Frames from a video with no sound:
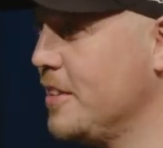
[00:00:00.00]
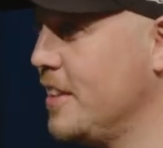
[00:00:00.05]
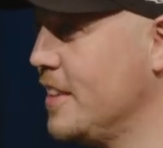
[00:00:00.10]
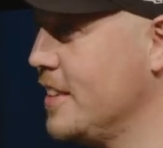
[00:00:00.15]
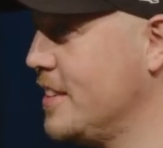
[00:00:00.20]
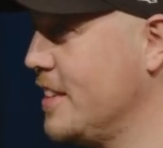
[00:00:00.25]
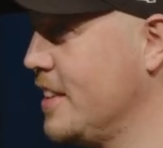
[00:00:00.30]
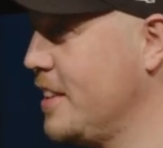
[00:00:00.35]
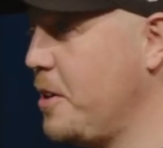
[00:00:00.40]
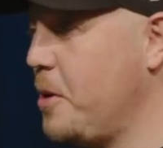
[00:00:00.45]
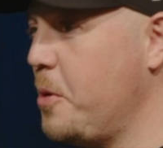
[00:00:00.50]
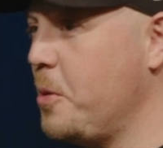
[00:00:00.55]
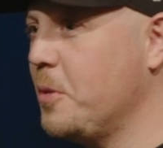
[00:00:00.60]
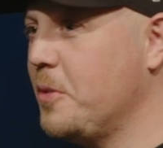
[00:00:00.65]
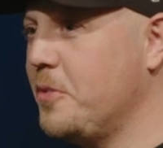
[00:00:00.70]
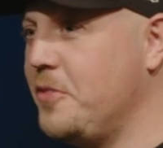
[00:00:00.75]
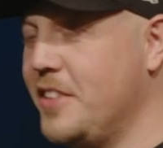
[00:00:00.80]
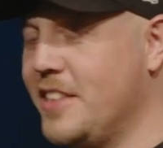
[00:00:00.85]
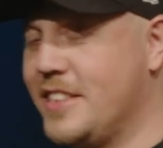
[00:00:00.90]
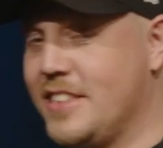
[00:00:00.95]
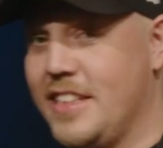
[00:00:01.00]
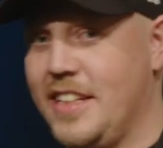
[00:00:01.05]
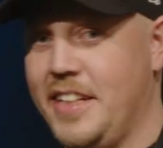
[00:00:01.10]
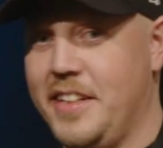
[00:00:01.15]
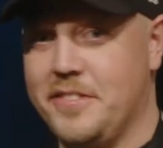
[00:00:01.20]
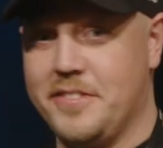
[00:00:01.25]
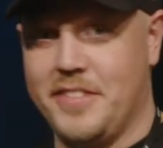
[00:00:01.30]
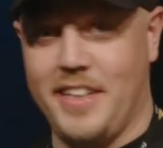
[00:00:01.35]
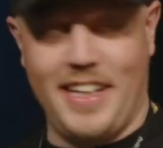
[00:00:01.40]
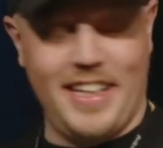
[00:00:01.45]
does a goldfish
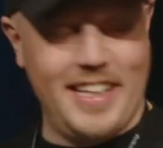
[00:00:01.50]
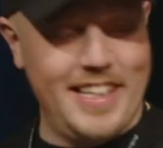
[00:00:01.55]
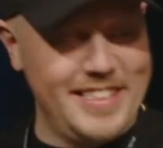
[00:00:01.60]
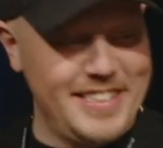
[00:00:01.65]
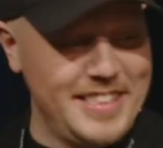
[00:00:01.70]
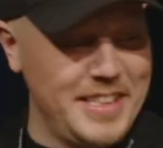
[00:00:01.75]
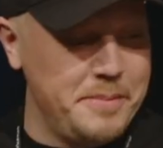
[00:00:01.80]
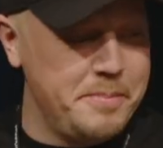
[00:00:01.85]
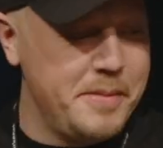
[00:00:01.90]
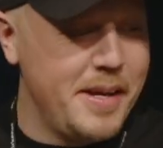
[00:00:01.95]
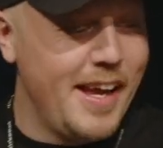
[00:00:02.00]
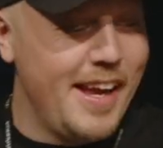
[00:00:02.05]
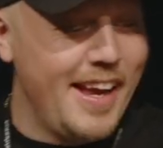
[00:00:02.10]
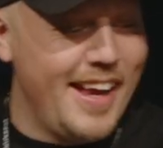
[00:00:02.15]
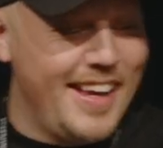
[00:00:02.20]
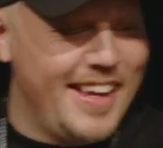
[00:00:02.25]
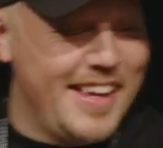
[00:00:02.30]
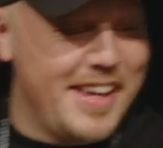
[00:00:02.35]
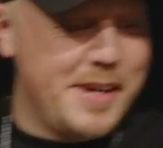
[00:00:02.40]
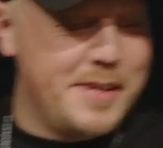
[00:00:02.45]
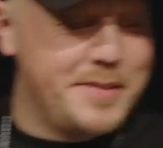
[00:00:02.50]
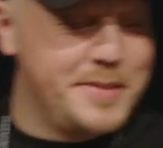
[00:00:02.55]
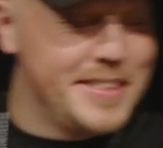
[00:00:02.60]
live? I asked him. Yeah.